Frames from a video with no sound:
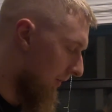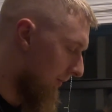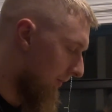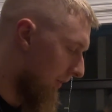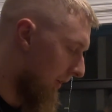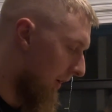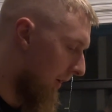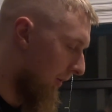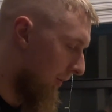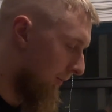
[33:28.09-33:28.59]

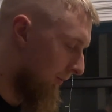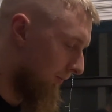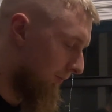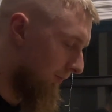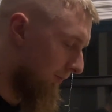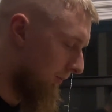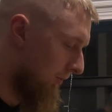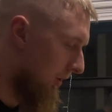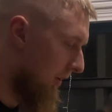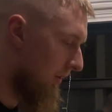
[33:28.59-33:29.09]
You know,
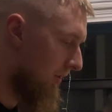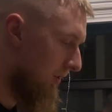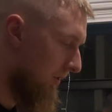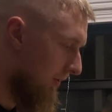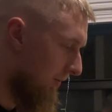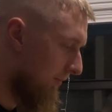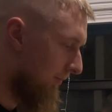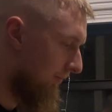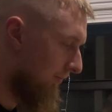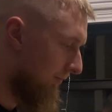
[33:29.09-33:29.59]
just,
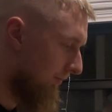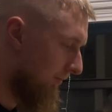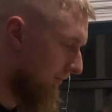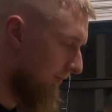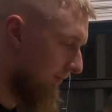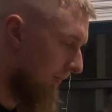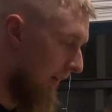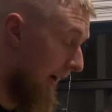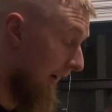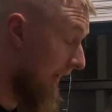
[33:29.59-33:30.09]

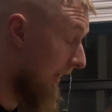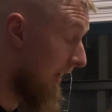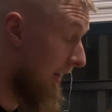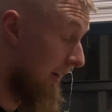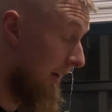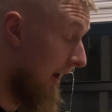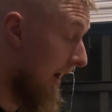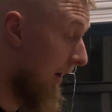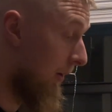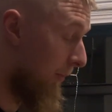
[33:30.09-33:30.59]
I
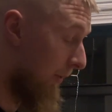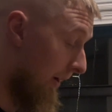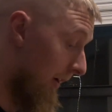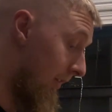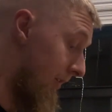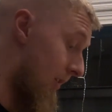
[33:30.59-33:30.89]
cannot wait.